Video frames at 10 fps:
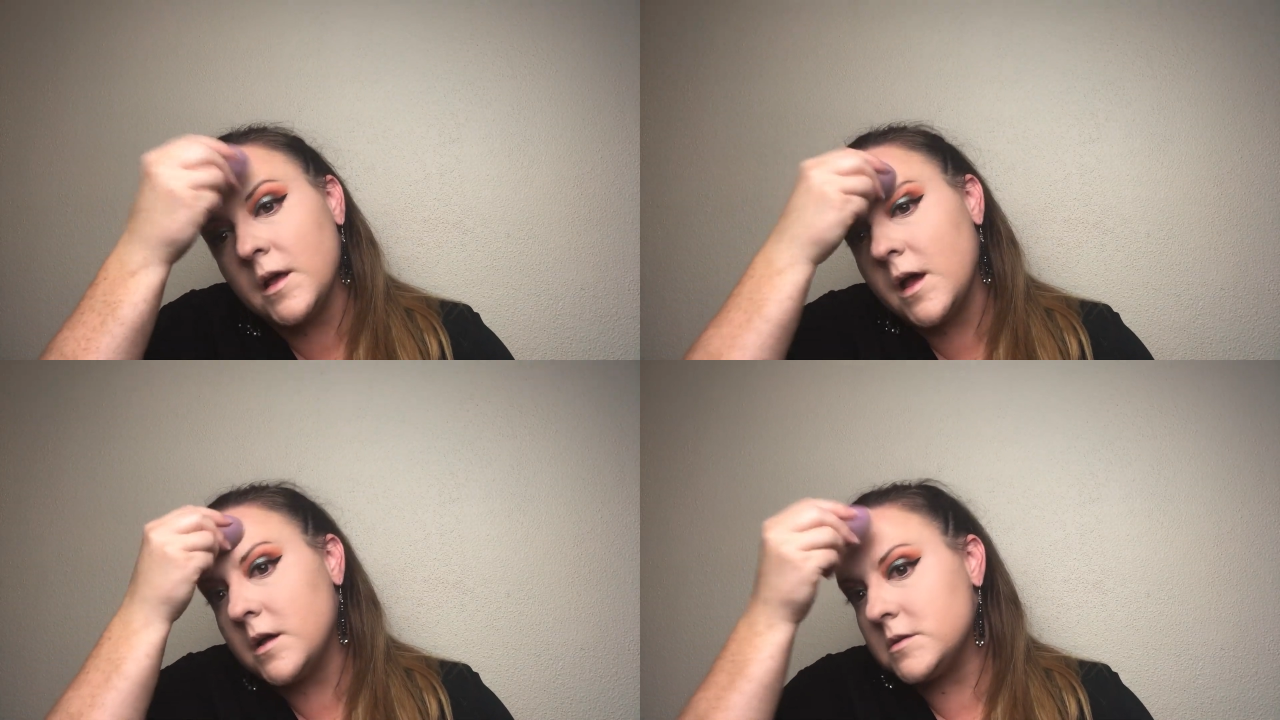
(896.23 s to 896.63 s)

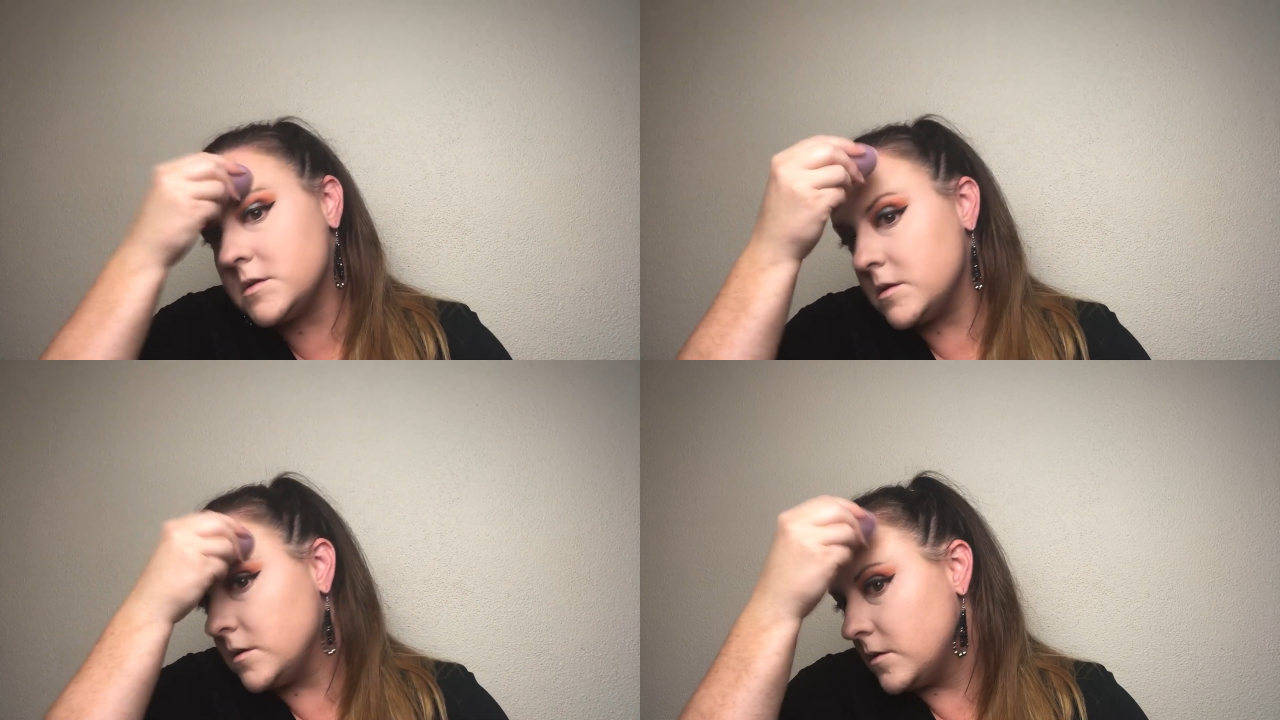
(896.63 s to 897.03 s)

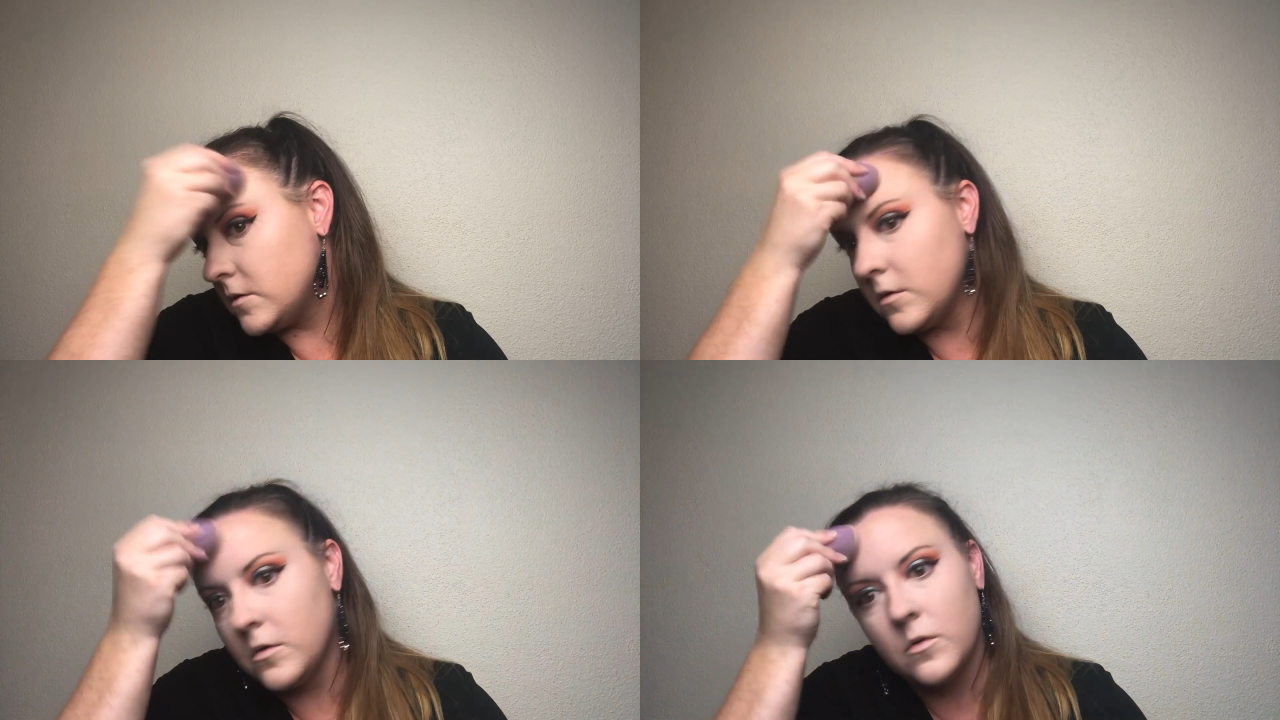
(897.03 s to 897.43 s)
that.
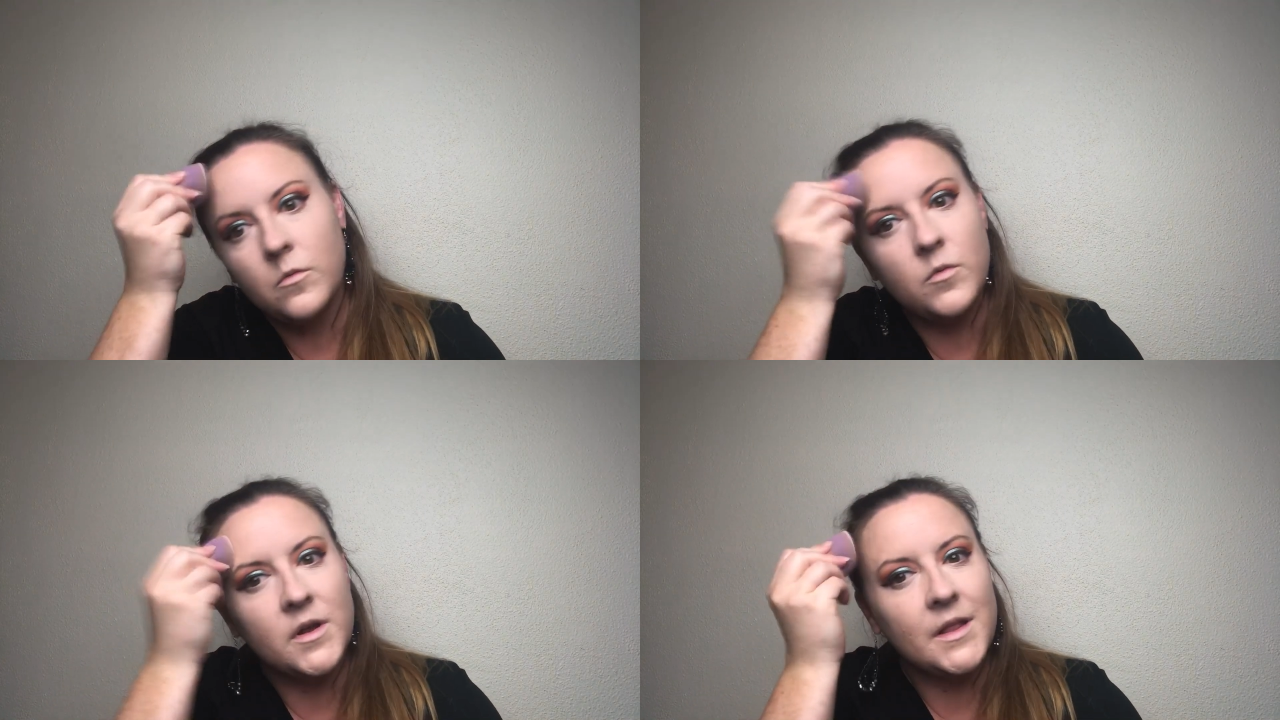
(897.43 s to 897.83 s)

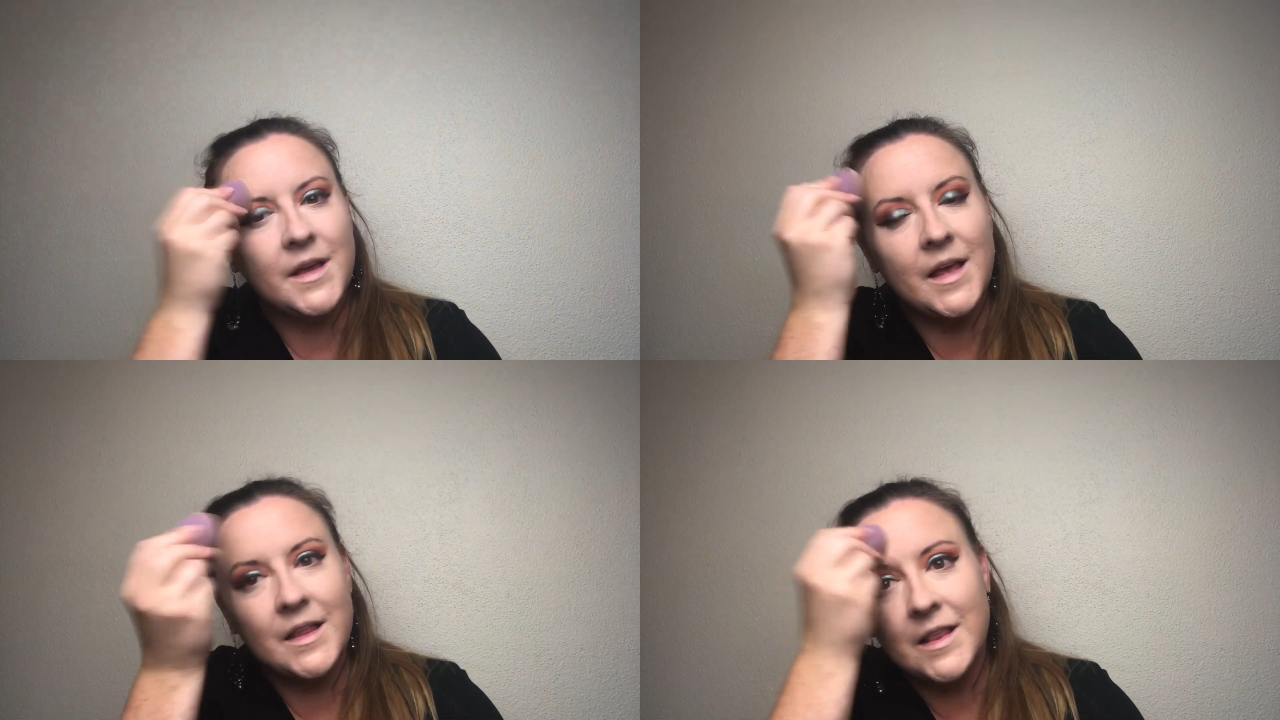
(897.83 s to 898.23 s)

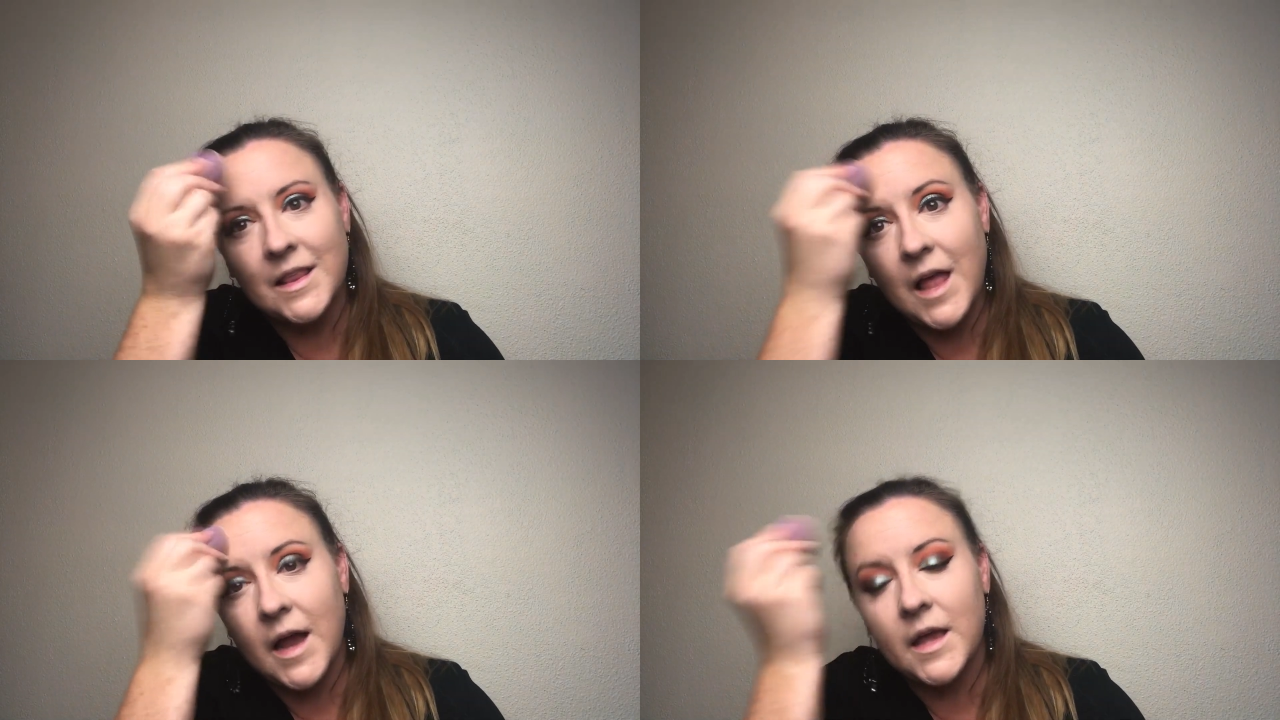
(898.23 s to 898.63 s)
really
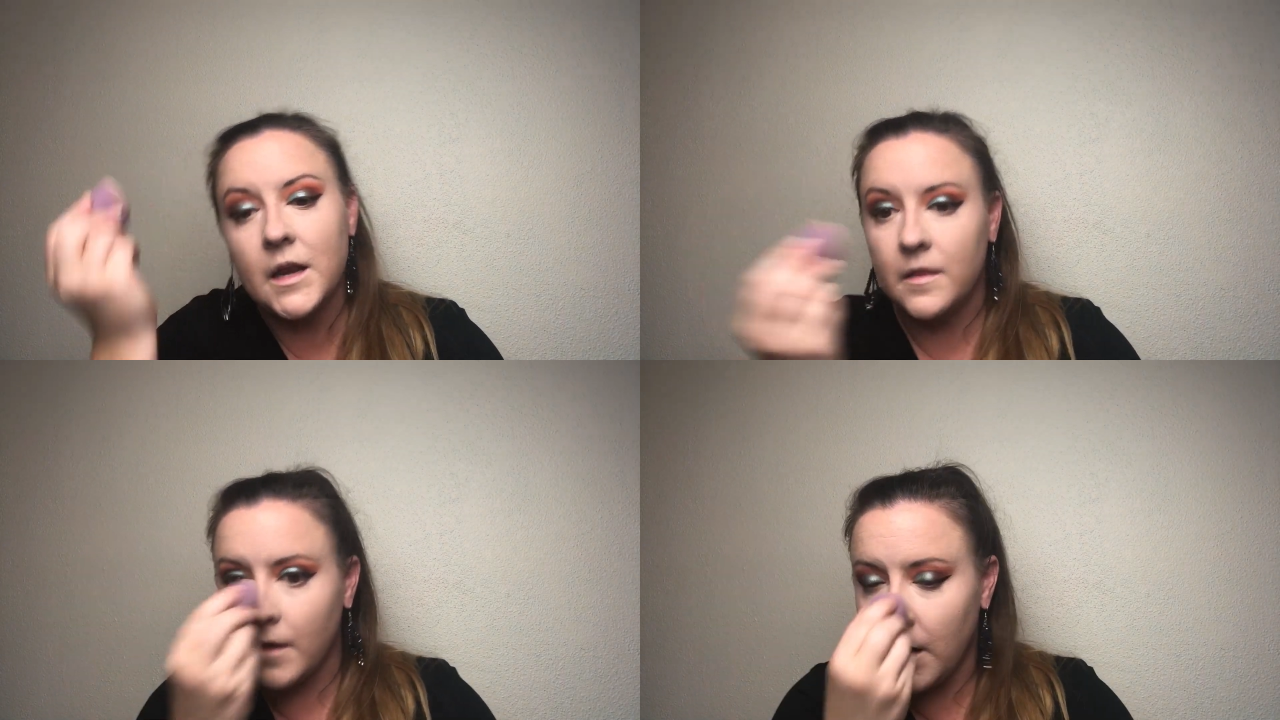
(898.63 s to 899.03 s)
lock
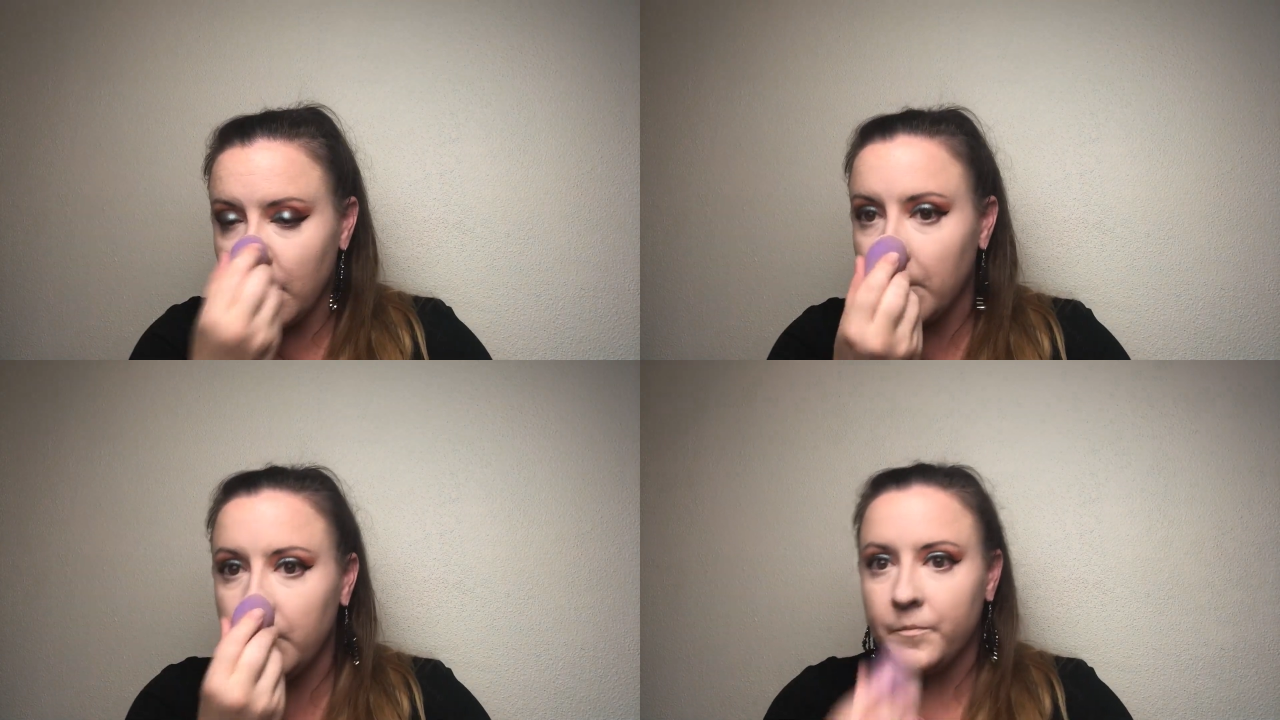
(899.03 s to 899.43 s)
it in there.